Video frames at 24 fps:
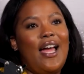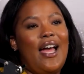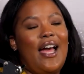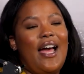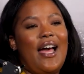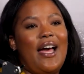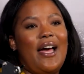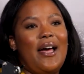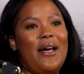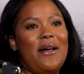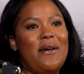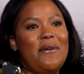
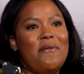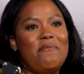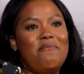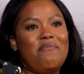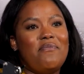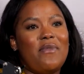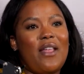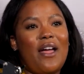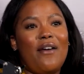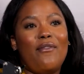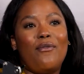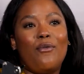I
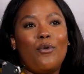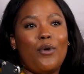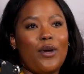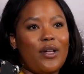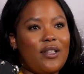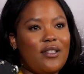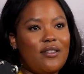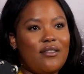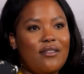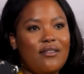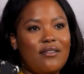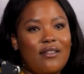
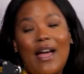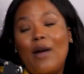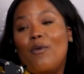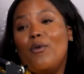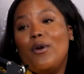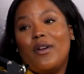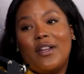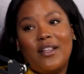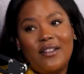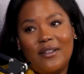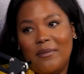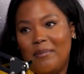
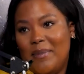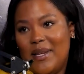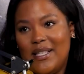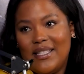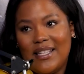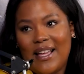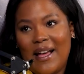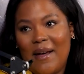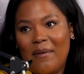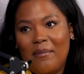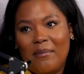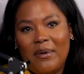work in the best
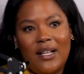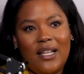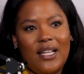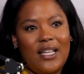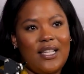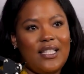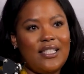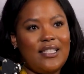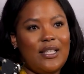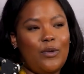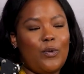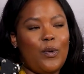
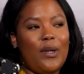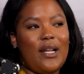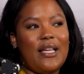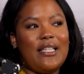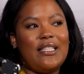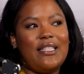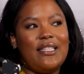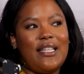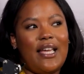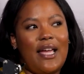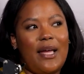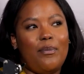companies, and when I
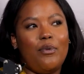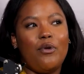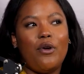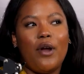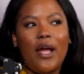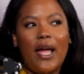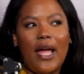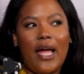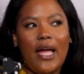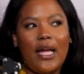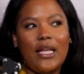say pray,